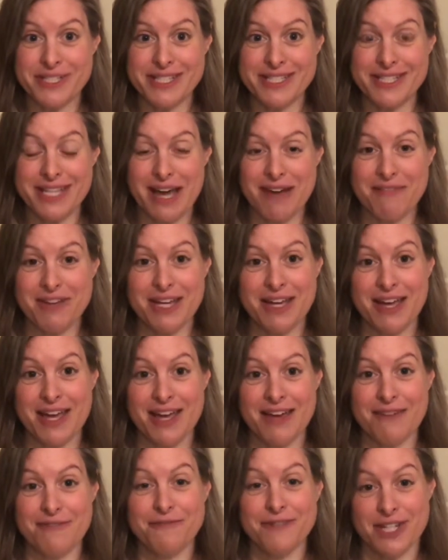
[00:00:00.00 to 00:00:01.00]
is having
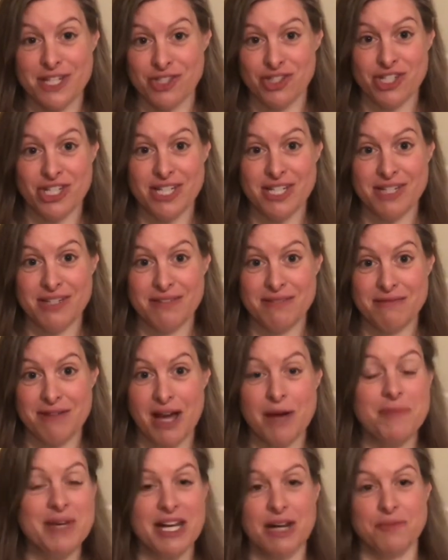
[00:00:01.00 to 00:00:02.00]
a framing
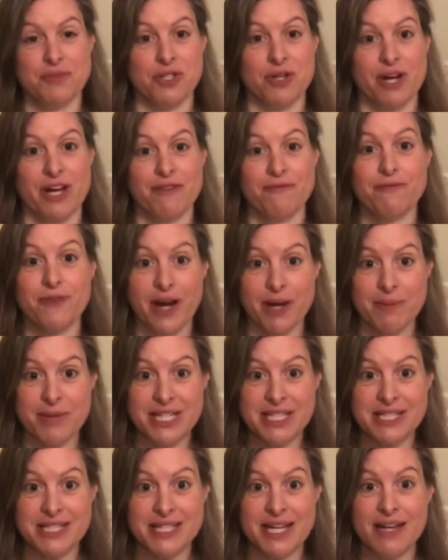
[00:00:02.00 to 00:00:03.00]

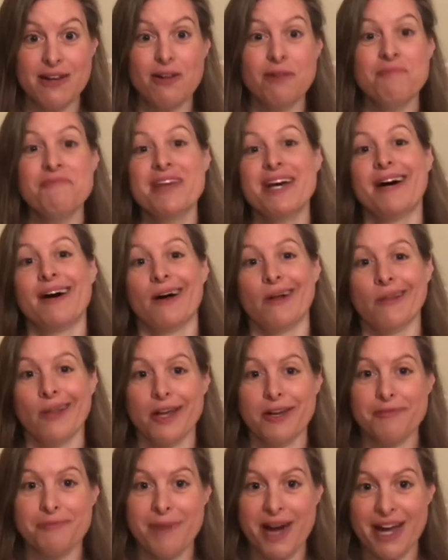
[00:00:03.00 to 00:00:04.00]
sale, a
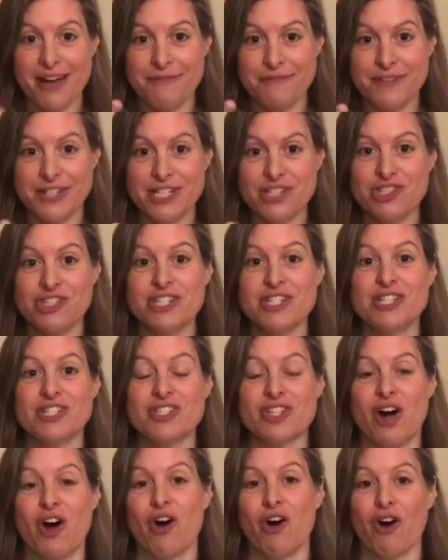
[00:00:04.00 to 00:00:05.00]
lot of my finishes
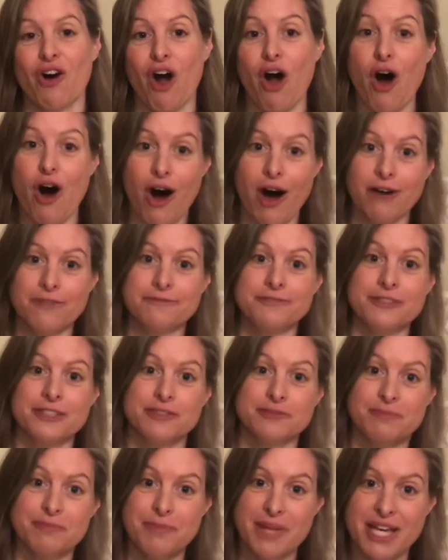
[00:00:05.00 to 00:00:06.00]
are off
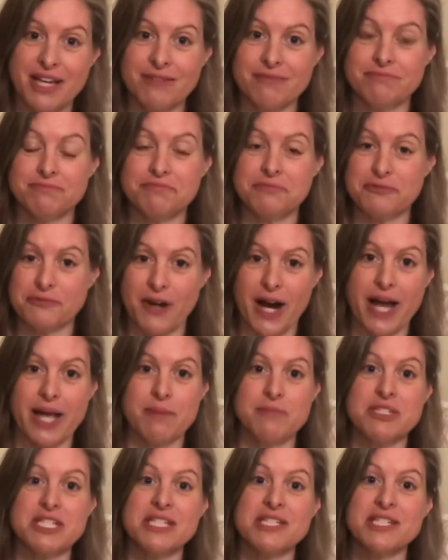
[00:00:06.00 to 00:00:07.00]
being
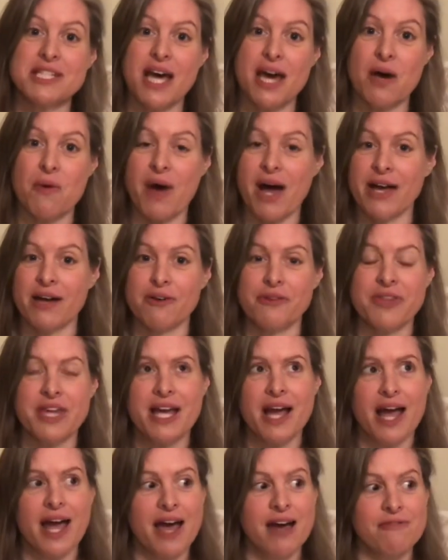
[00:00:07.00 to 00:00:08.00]
framed. So I don't think
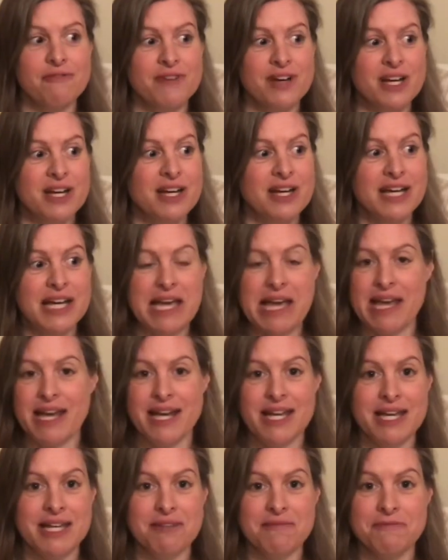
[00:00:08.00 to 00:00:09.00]
I have
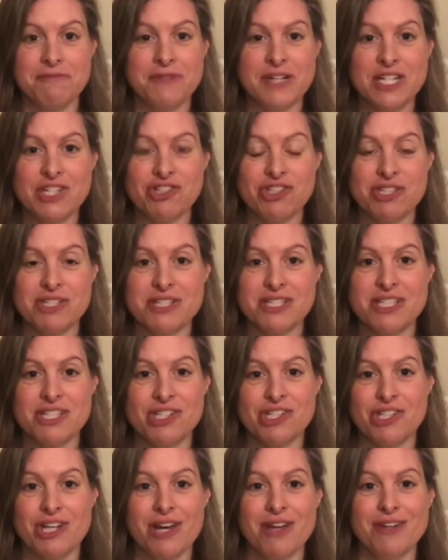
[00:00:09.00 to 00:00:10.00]
any finishes to
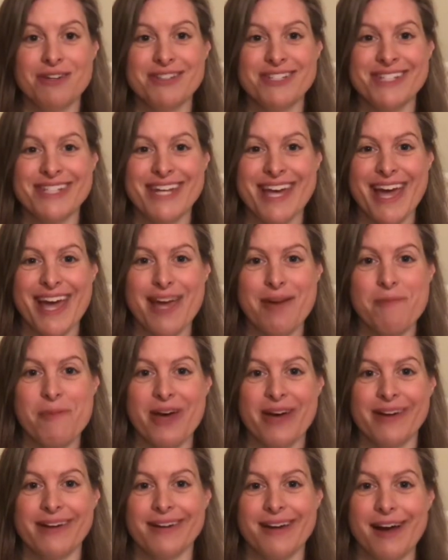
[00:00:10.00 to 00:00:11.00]
show you today,
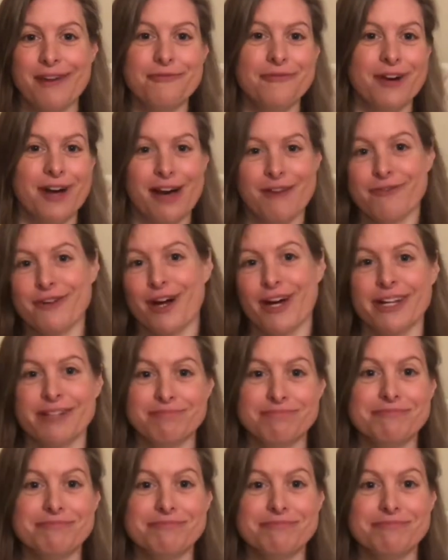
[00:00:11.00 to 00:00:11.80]
but I've got